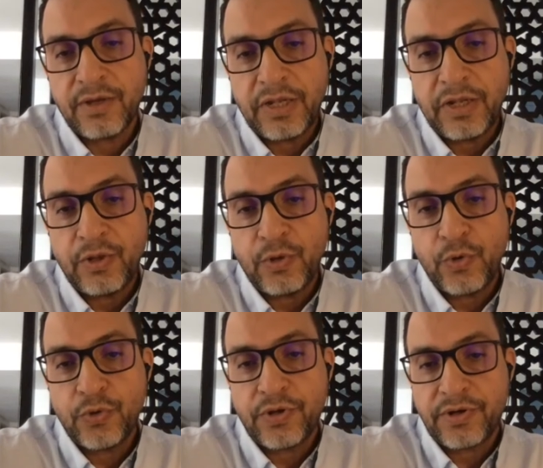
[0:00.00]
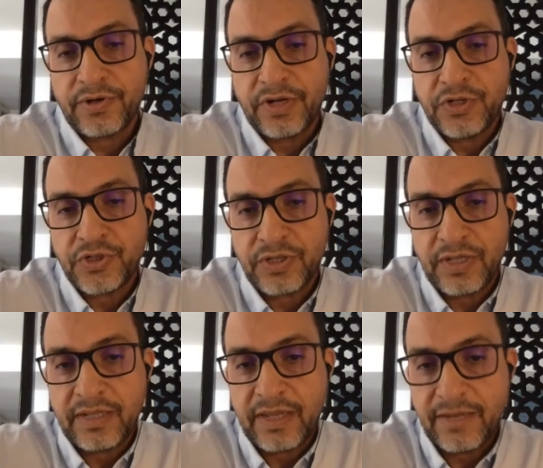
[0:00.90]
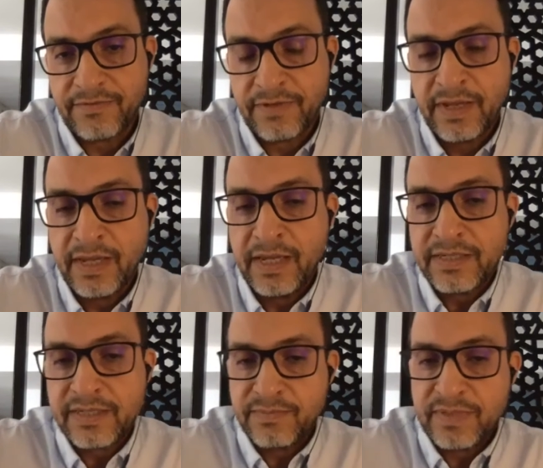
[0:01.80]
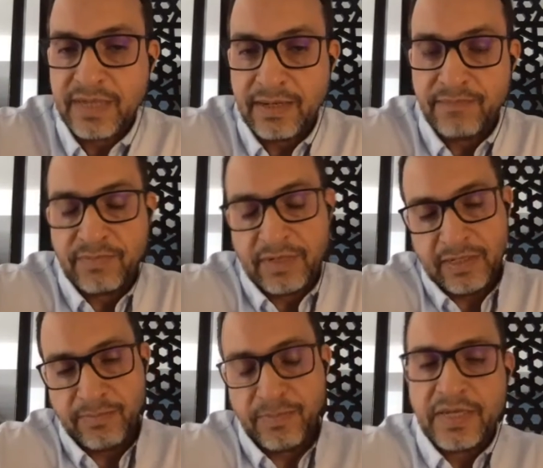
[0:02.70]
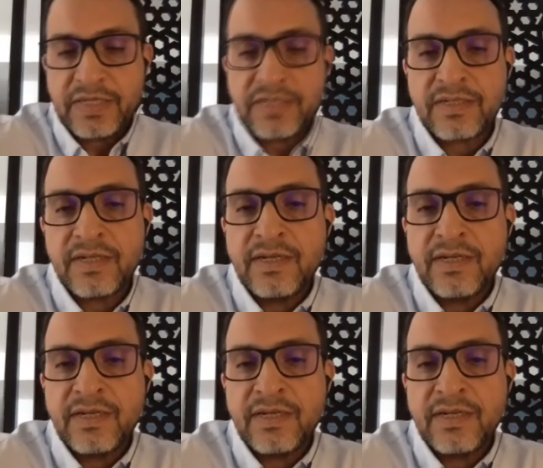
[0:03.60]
and the other nations that have sometime in the past